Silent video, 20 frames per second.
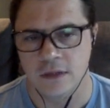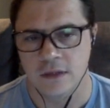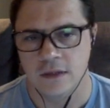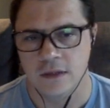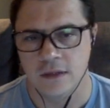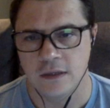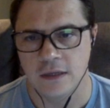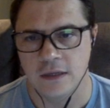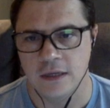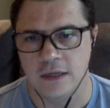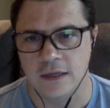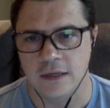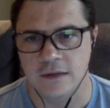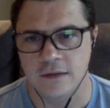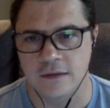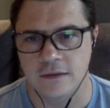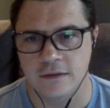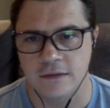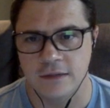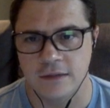
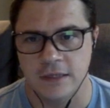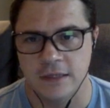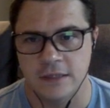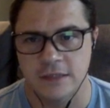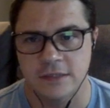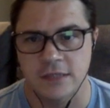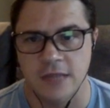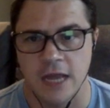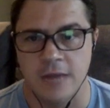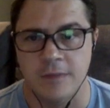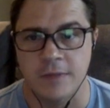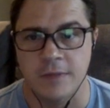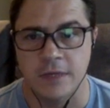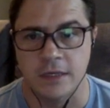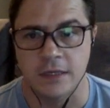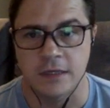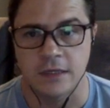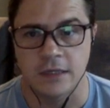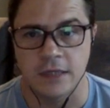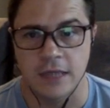the assignment in
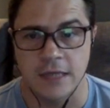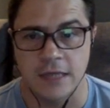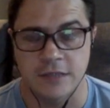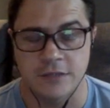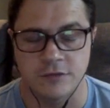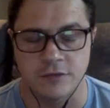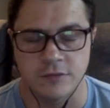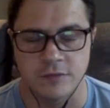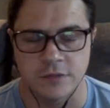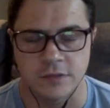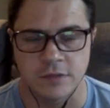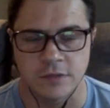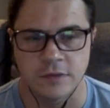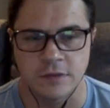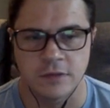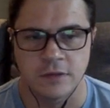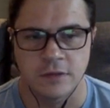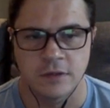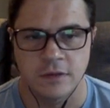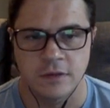Classroom. So
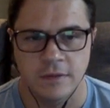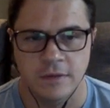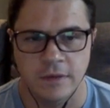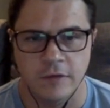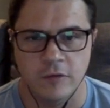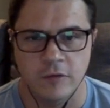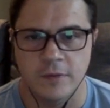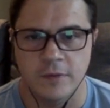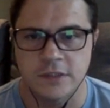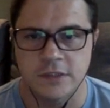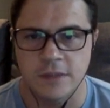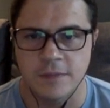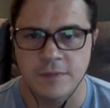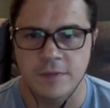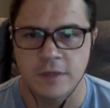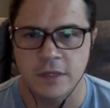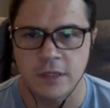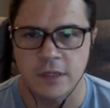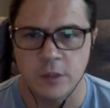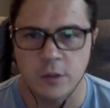there will be something
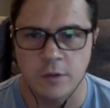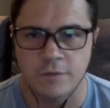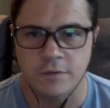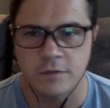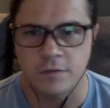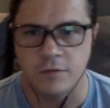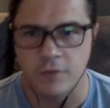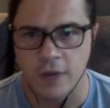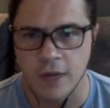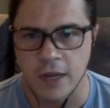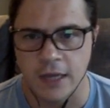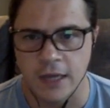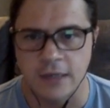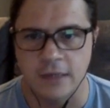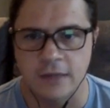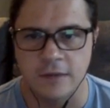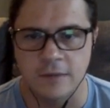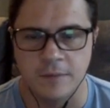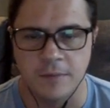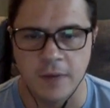that you have to write at
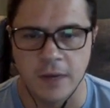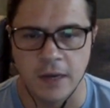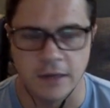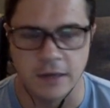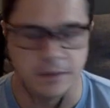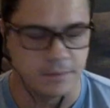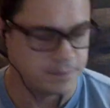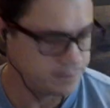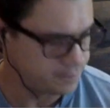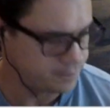the bottom.